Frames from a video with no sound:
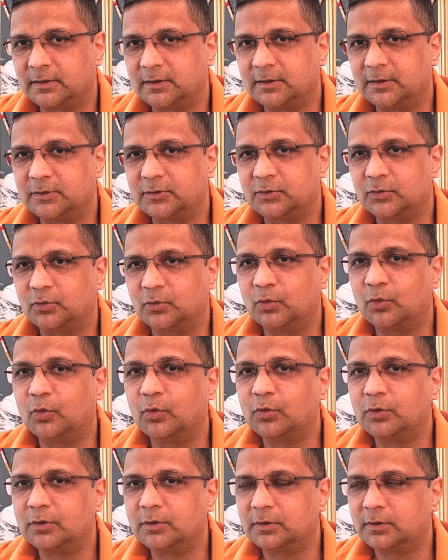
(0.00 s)
in his
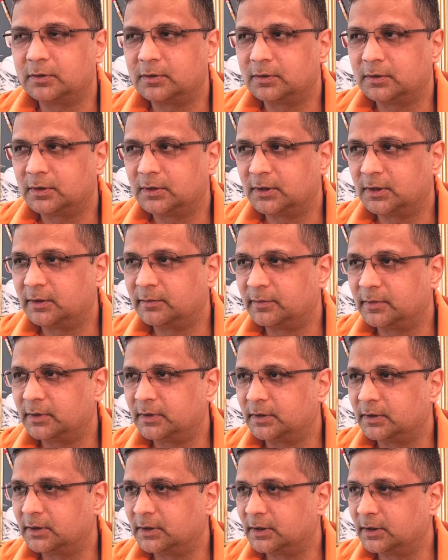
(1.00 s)
own
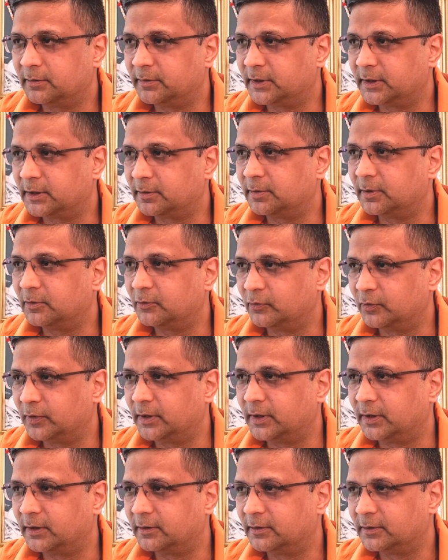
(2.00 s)
inimitable
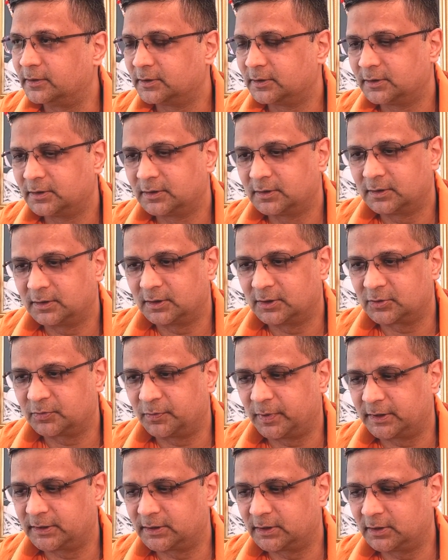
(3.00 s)
way, the
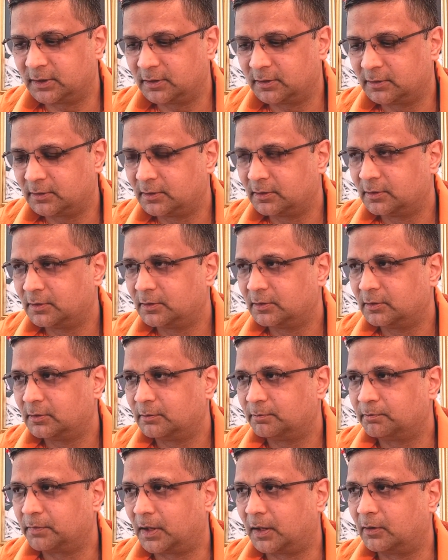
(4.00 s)
special
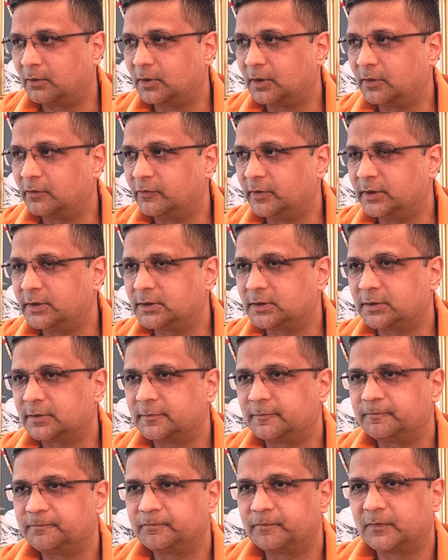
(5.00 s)
power which
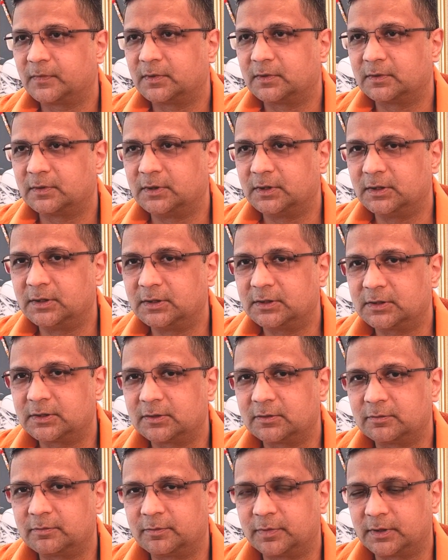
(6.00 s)
these
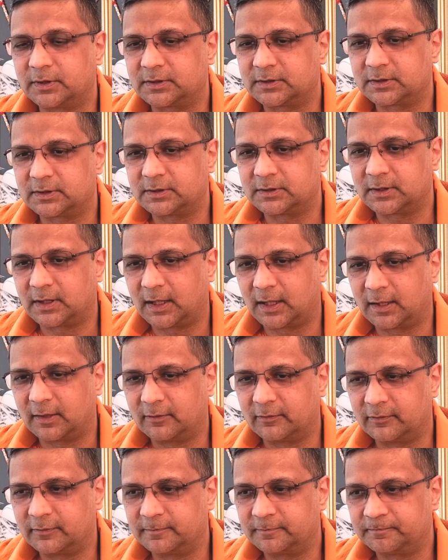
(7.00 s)
persons
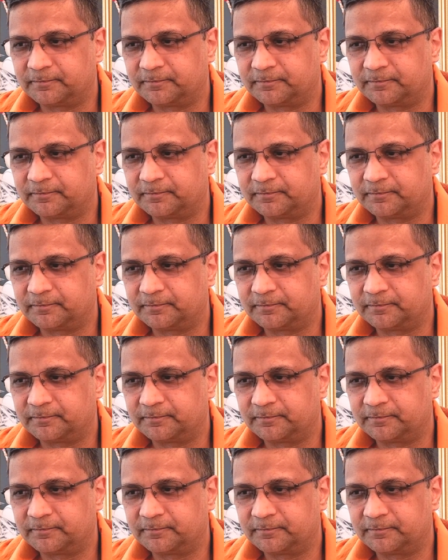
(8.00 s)
have.